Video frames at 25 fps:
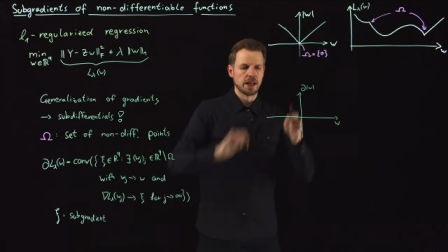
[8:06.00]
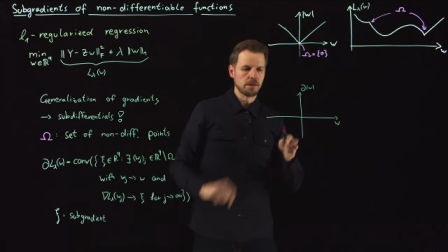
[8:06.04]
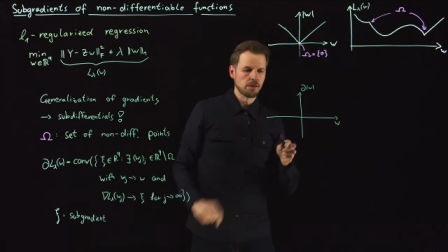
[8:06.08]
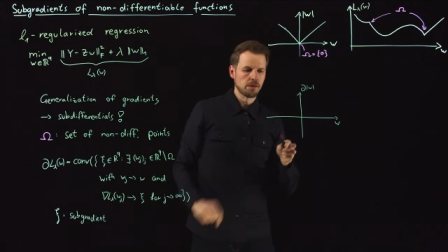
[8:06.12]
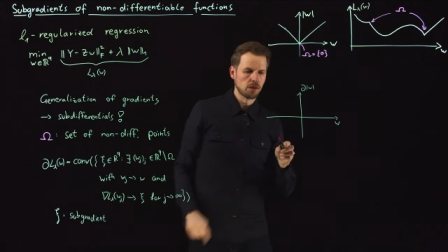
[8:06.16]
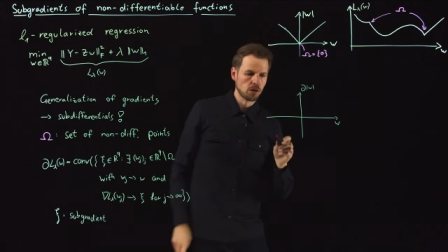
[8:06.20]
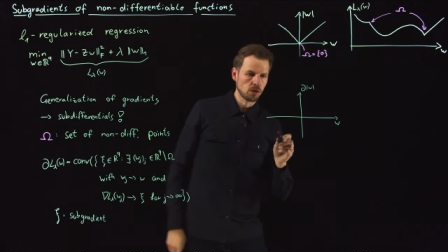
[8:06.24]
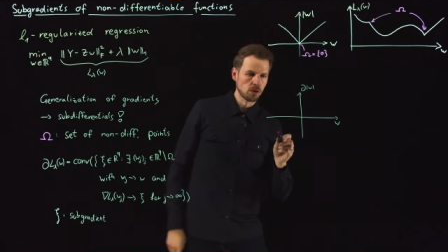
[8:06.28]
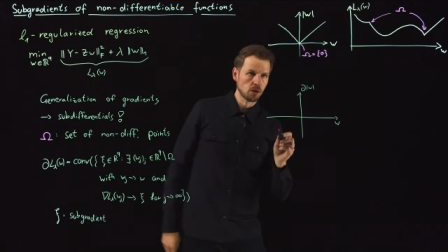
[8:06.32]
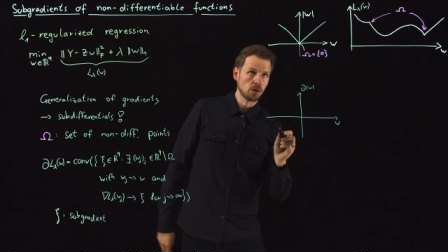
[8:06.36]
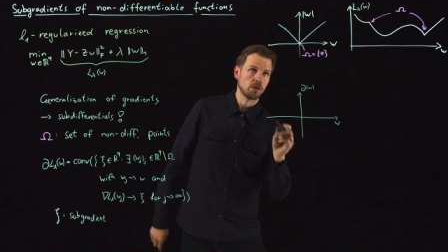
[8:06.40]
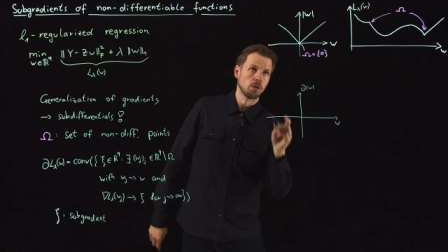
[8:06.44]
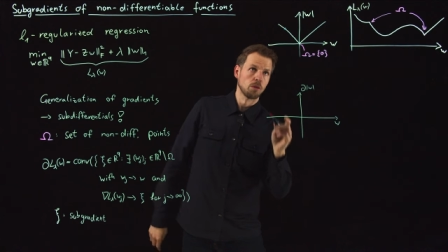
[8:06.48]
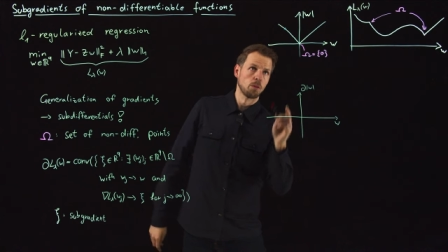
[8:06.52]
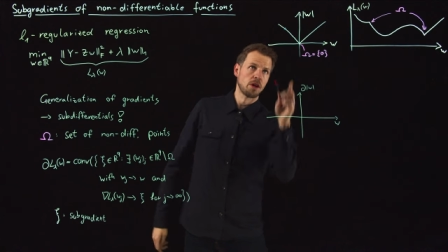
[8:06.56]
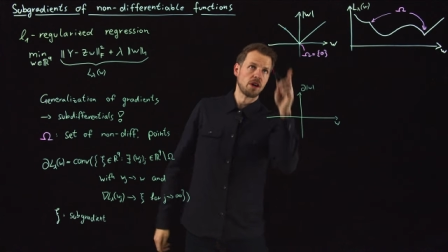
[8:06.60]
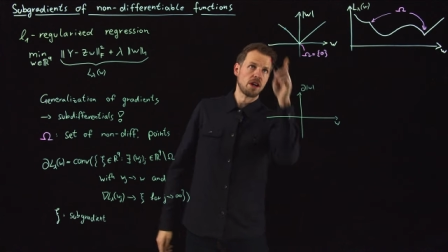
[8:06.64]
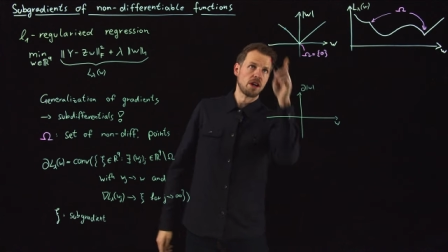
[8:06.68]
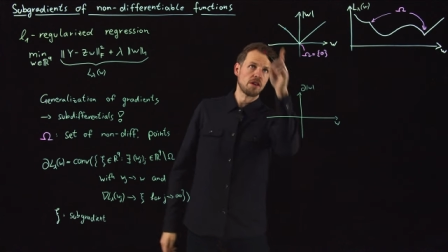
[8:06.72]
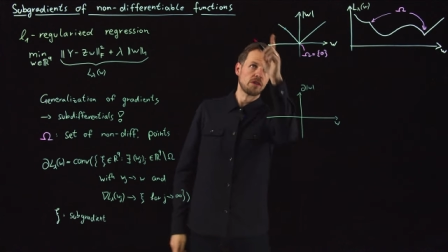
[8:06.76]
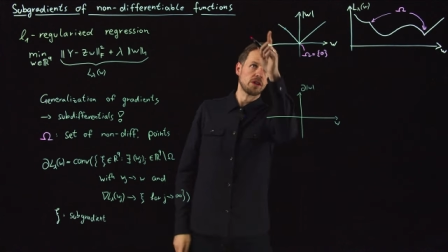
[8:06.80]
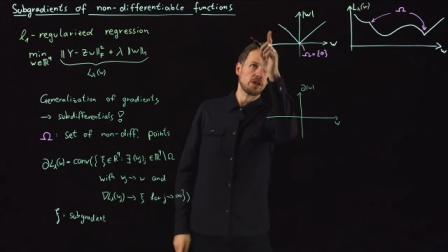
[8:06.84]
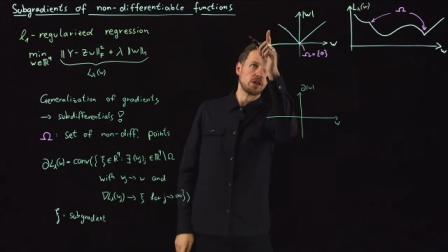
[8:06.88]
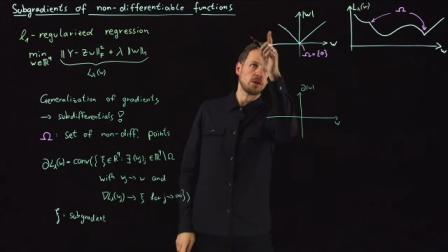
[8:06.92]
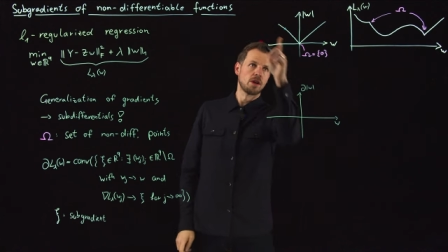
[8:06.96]
So
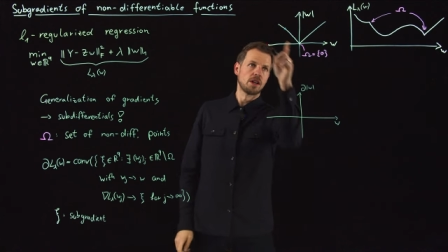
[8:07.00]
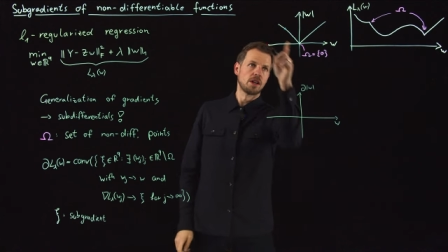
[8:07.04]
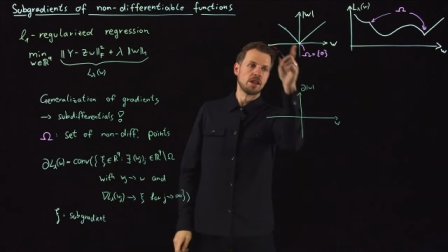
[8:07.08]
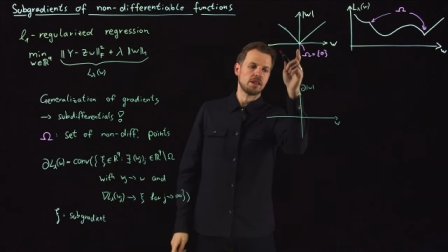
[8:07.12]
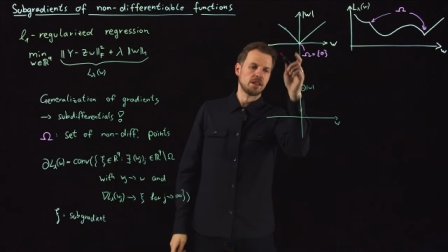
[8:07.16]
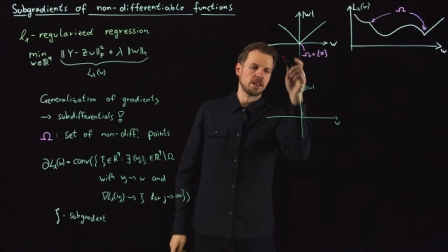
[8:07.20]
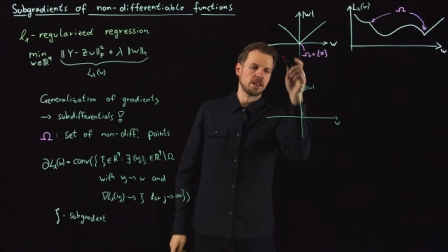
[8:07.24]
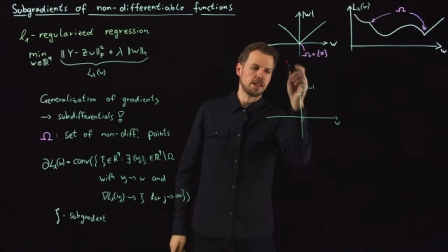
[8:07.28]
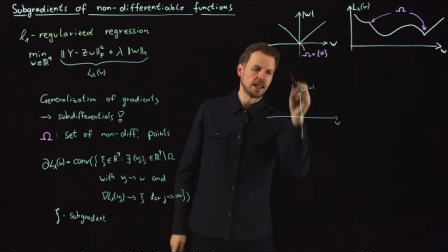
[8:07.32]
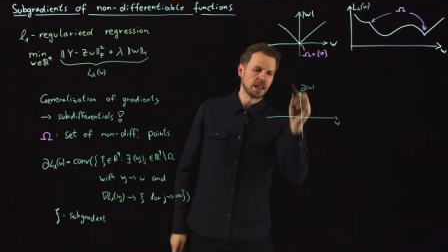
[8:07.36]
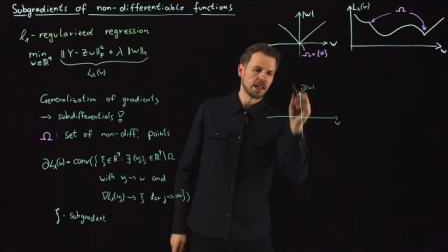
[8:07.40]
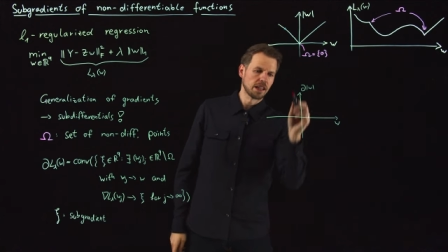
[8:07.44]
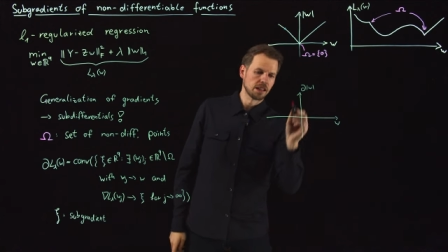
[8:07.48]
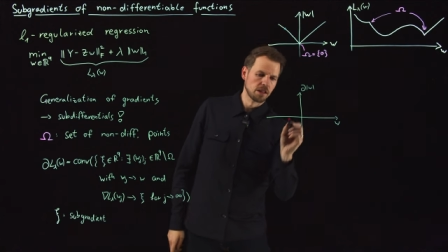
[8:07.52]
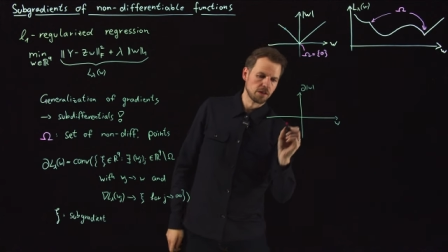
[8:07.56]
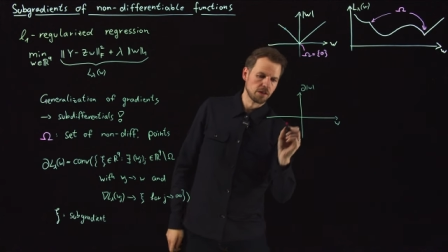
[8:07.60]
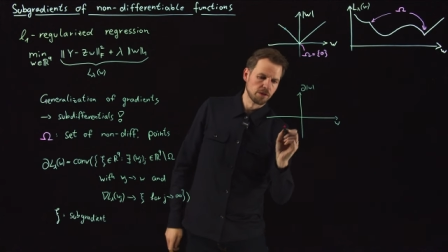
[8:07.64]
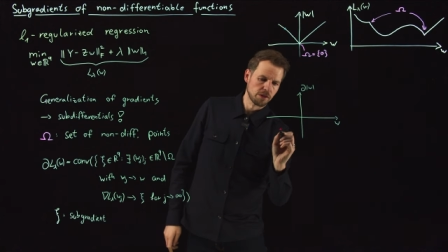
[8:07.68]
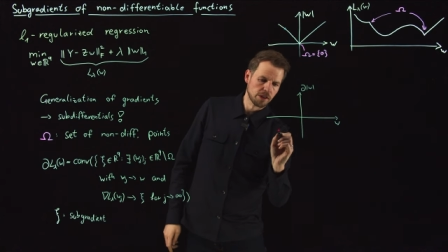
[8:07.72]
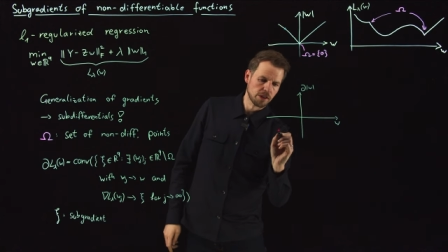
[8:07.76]
wherever you are in the negative